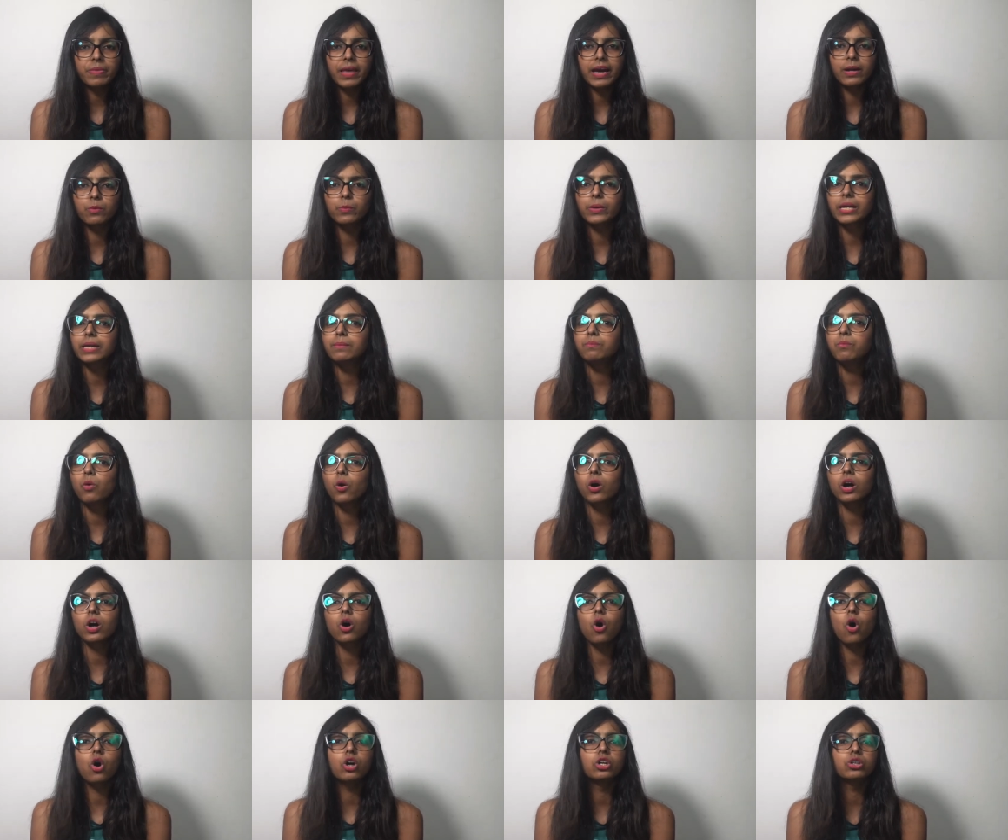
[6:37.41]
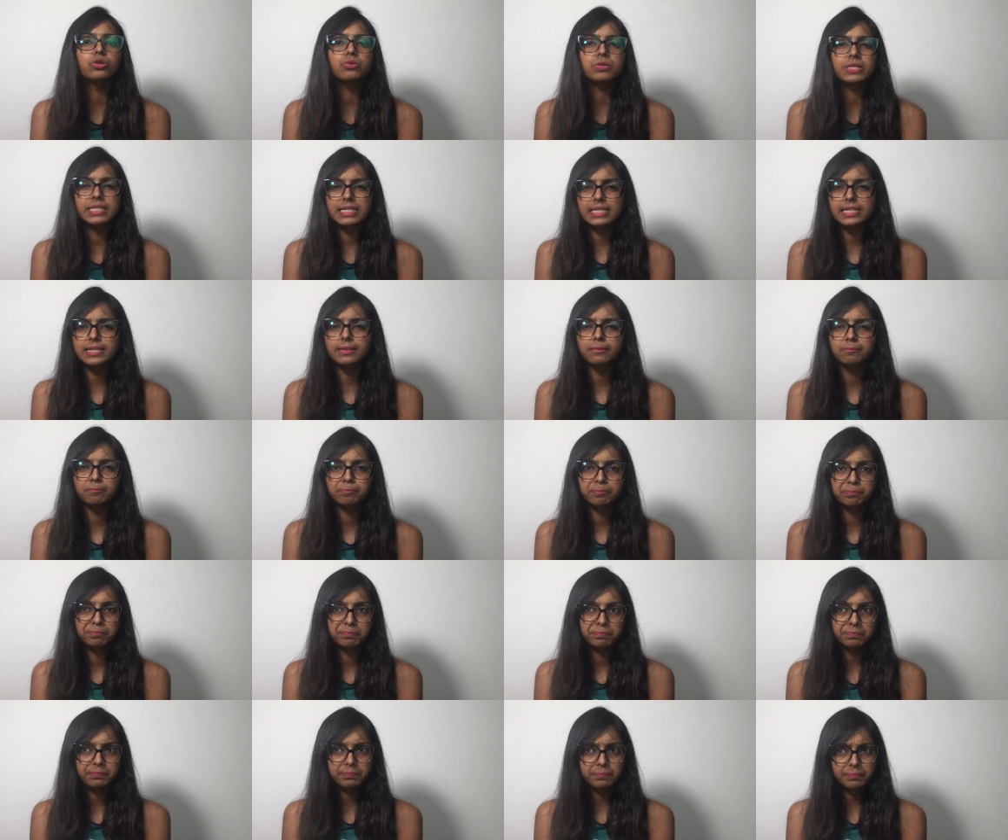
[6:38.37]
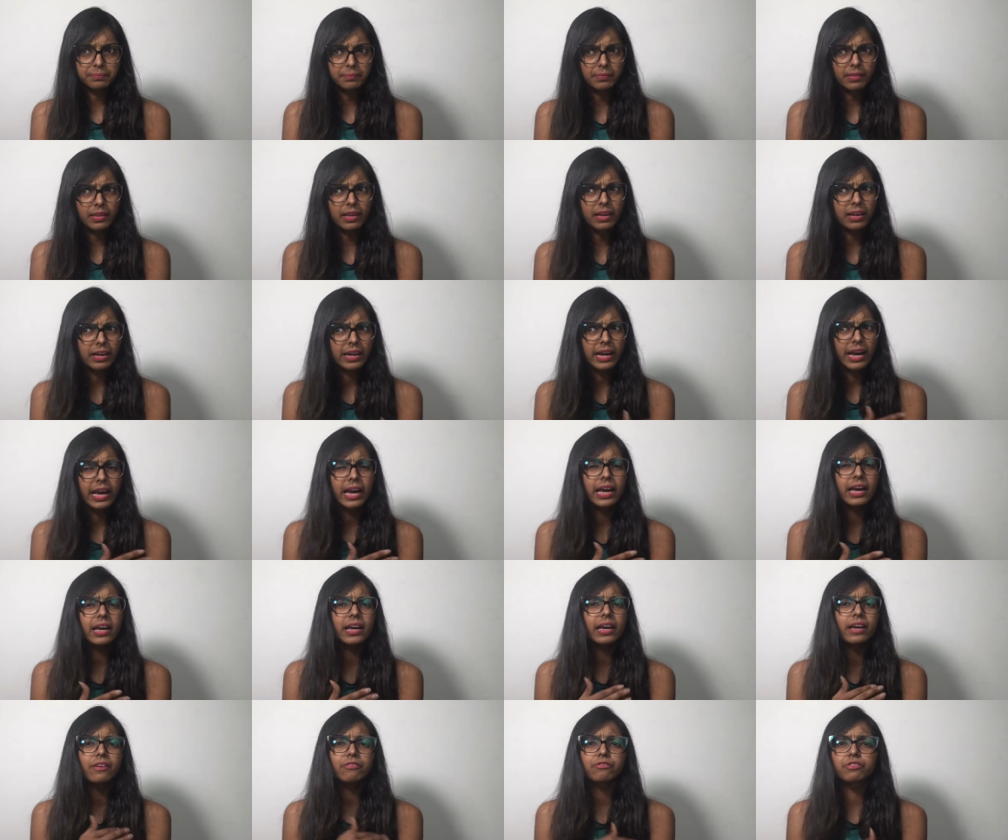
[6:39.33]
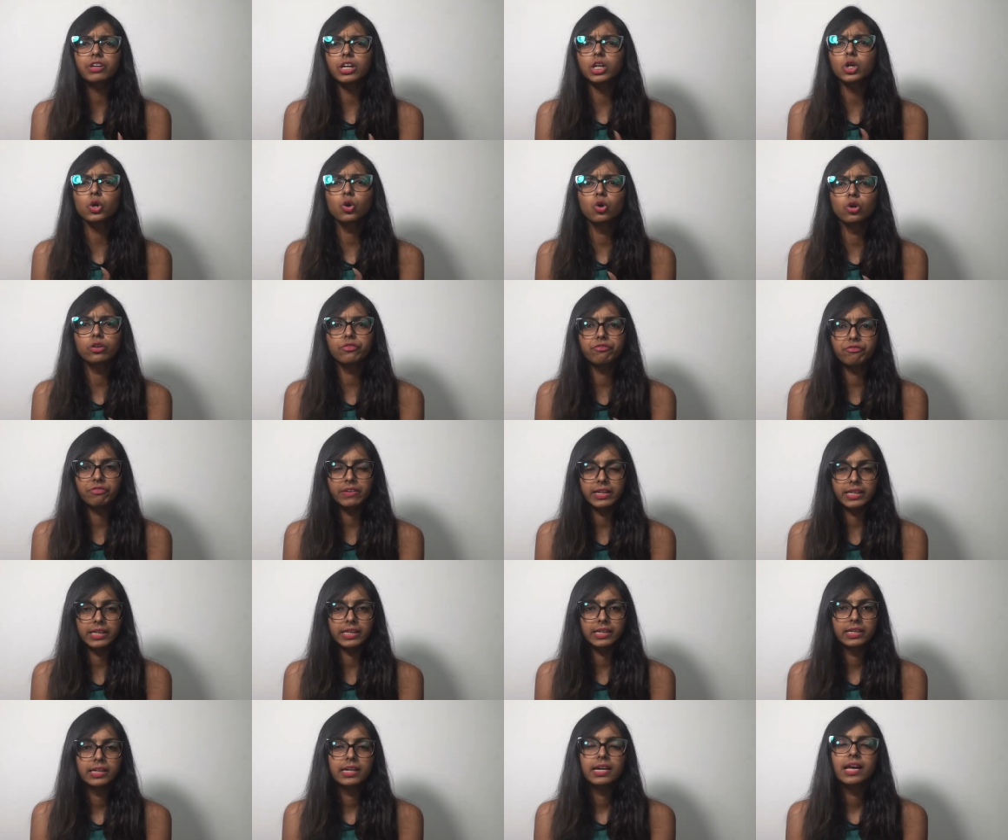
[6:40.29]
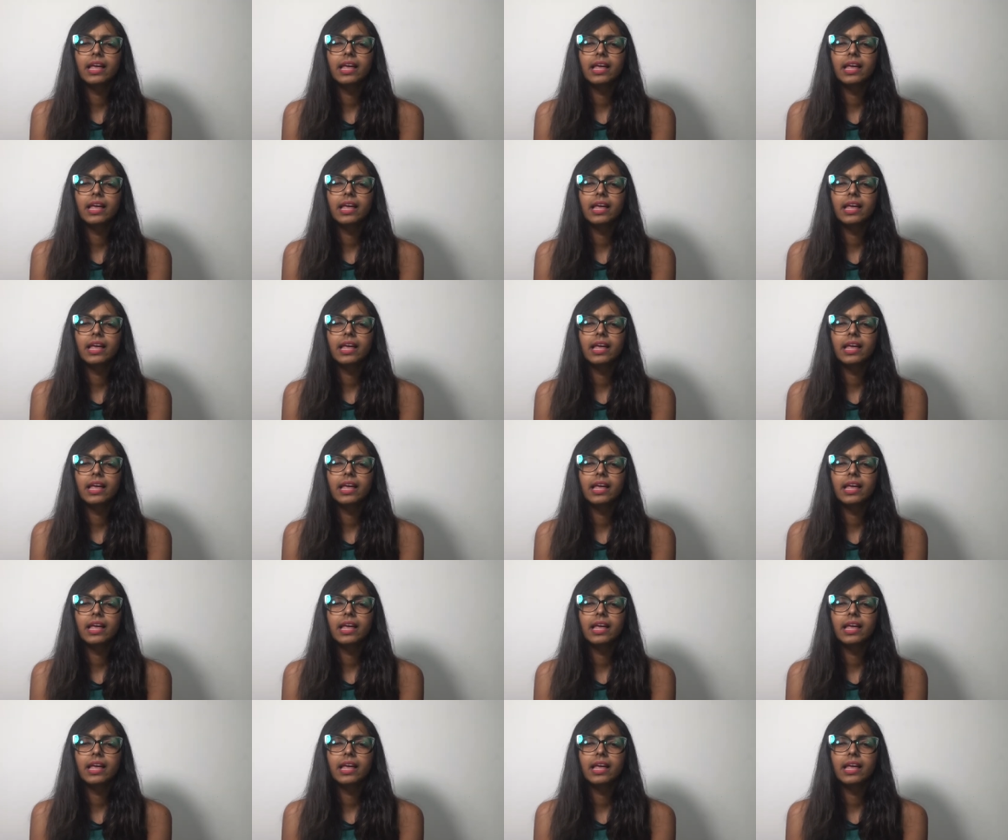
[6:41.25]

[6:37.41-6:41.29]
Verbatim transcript: and we can book a call to see if you're a good fit.